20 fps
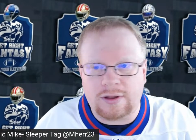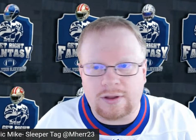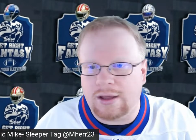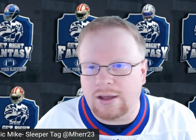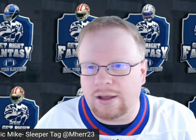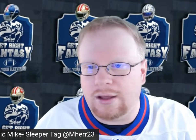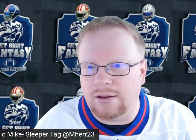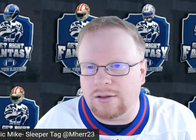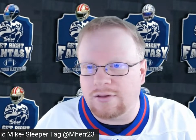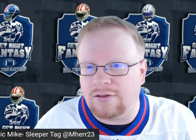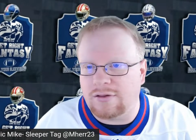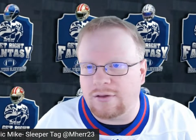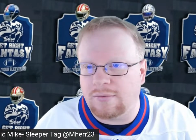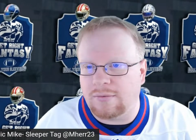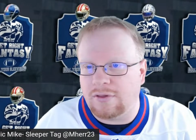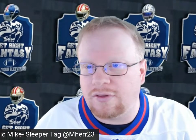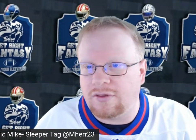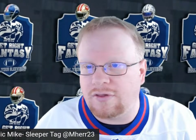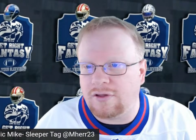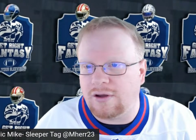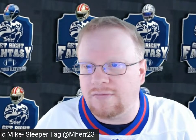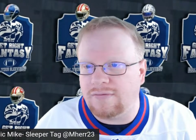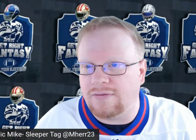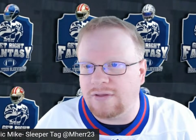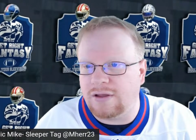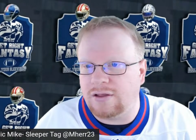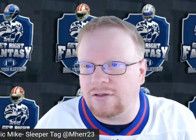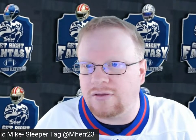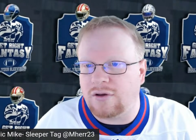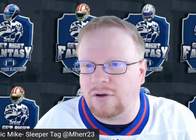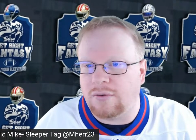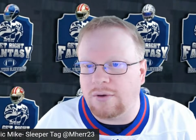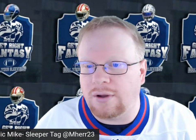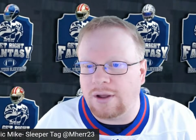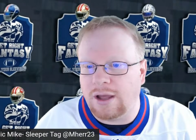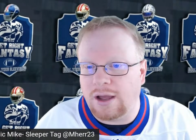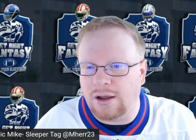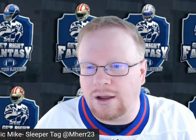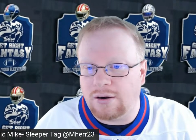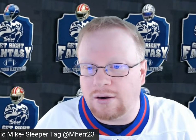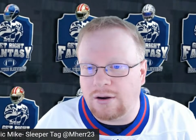and some of the stuff that's going on